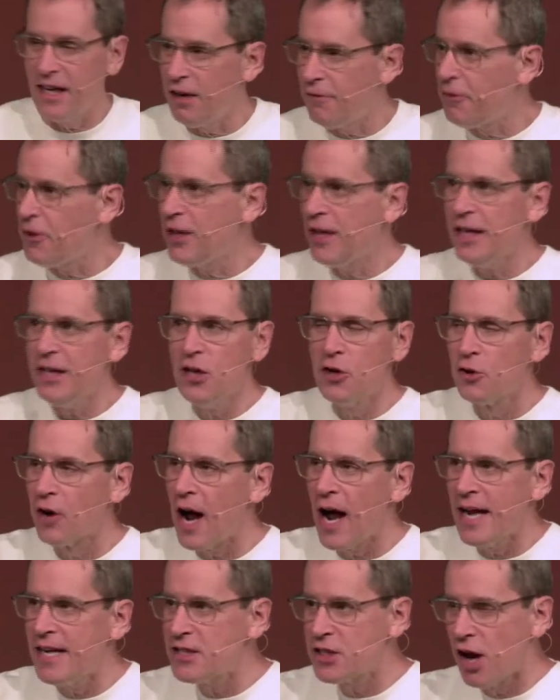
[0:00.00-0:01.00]
And if you get your
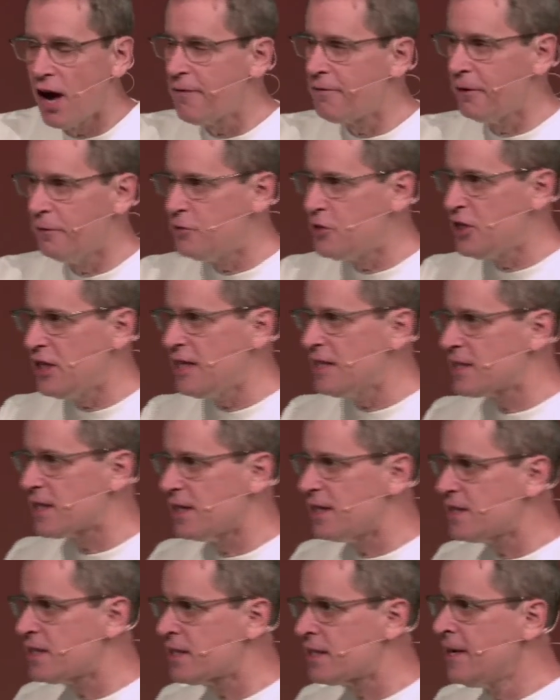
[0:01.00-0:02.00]
eyes off of
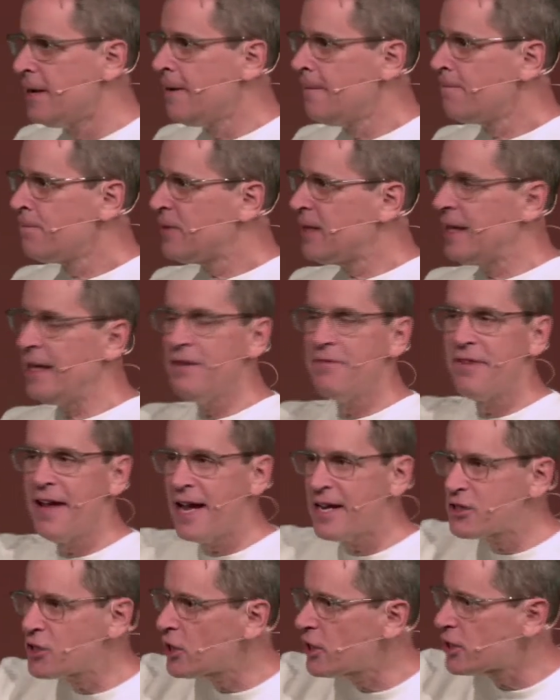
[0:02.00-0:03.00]
Jesus, then
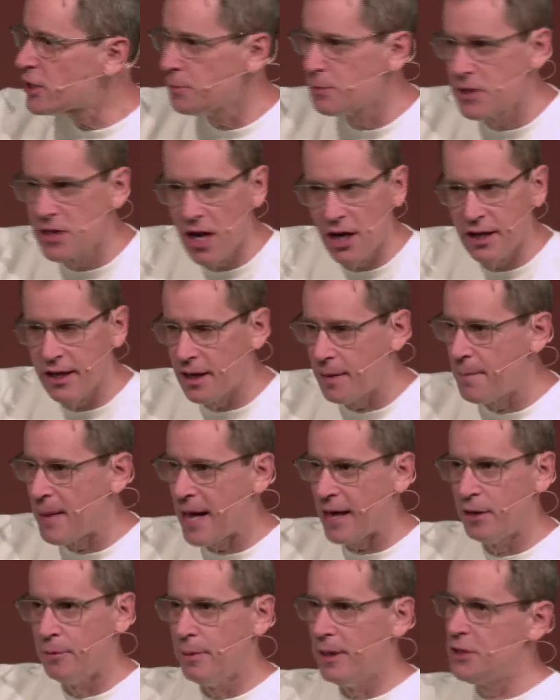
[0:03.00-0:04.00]
evangelism is not going to
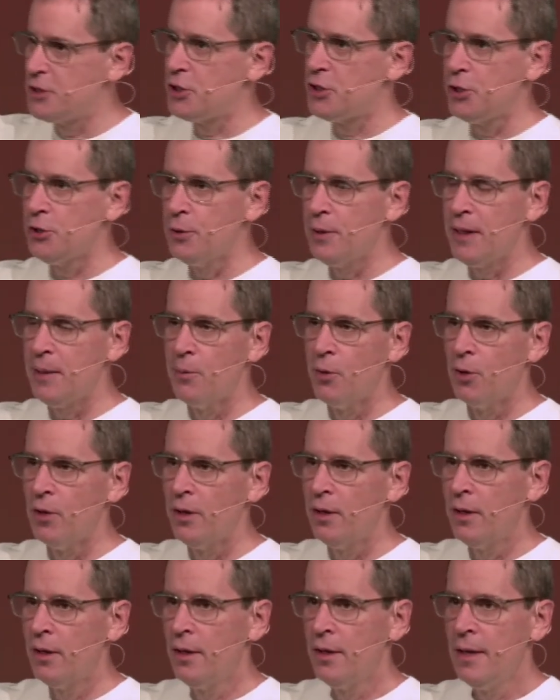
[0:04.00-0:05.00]
matter much to you
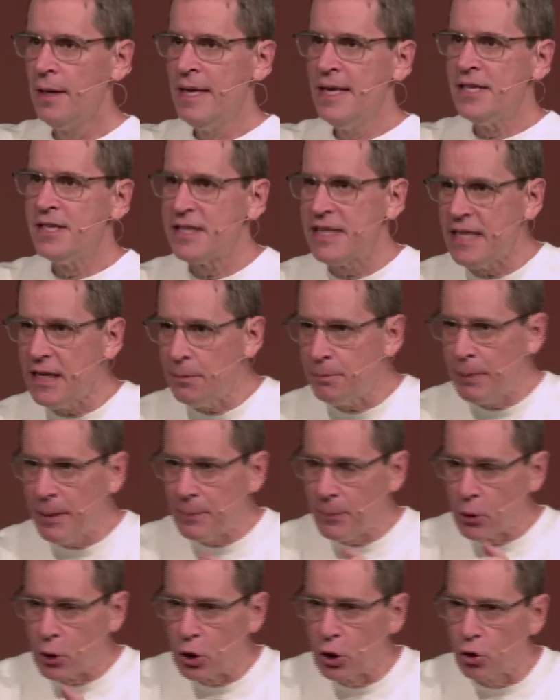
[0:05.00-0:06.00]
anymore. Seeing
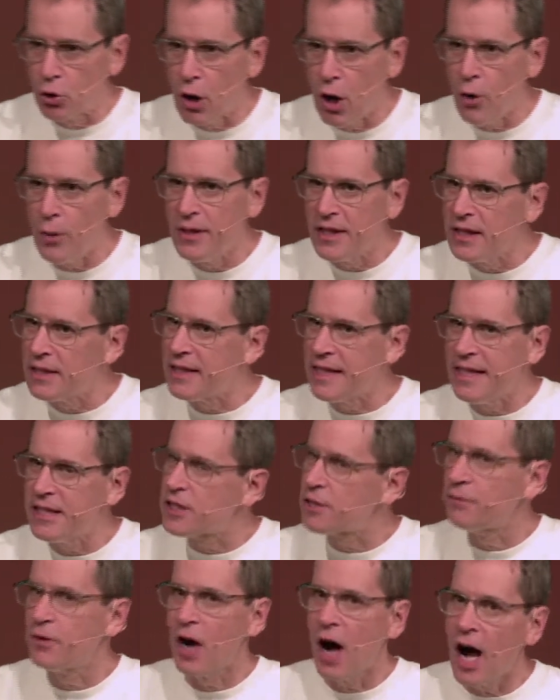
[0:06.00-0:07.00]
people grow in the
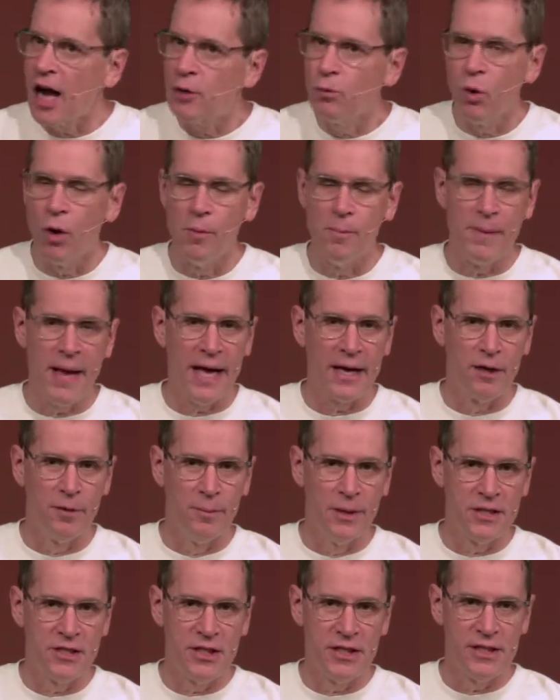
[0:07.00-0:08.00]
things of God won't matter
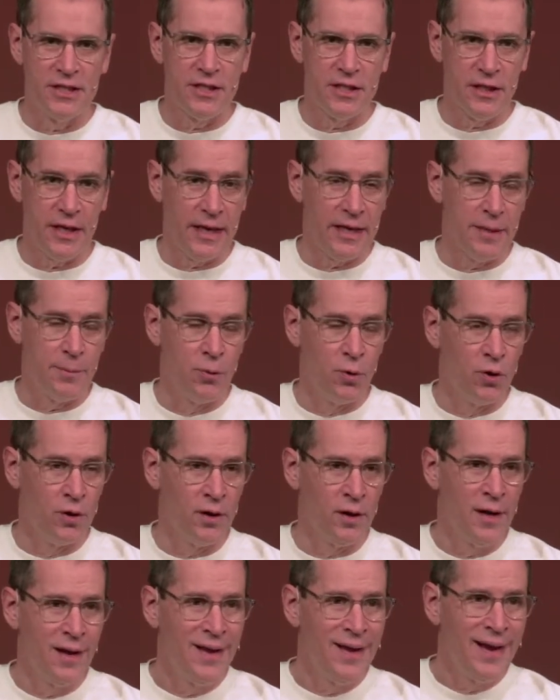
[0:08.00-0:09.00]
much into,
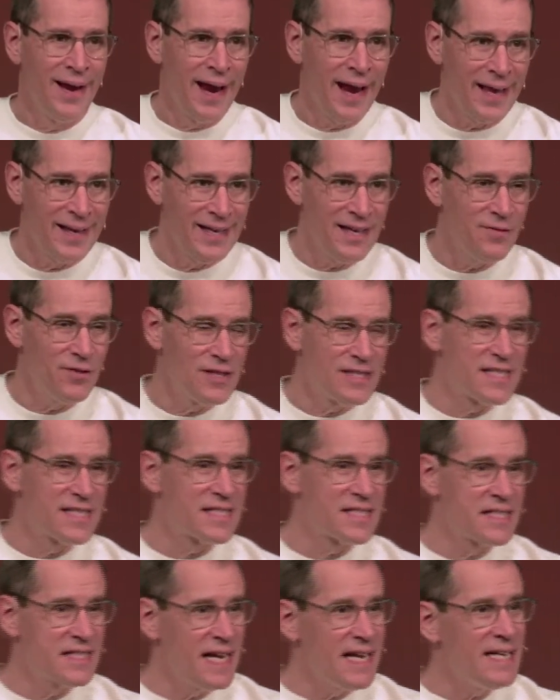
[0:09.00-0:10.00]
anymore. And even
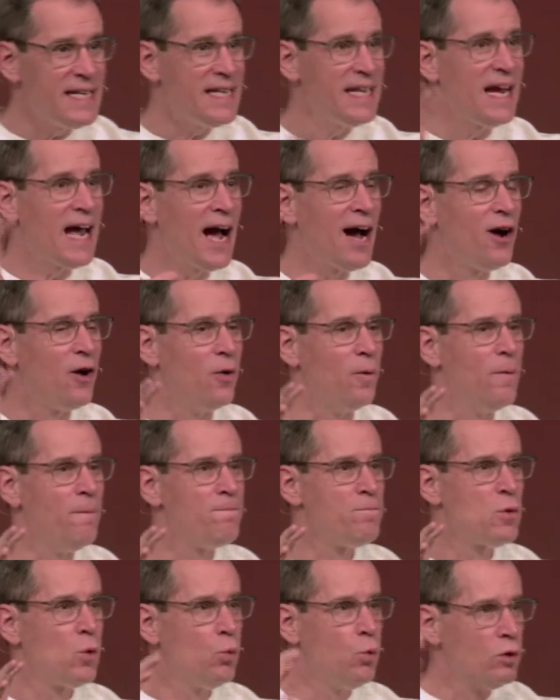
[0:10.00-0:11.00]
sending out
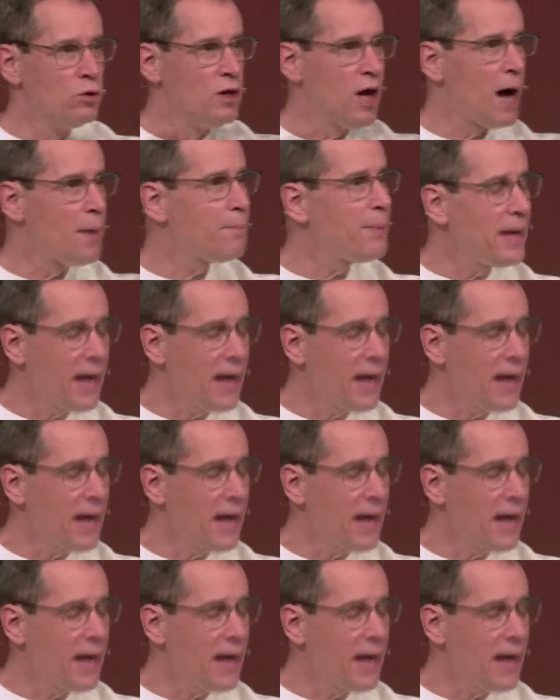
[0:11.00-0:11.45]
will not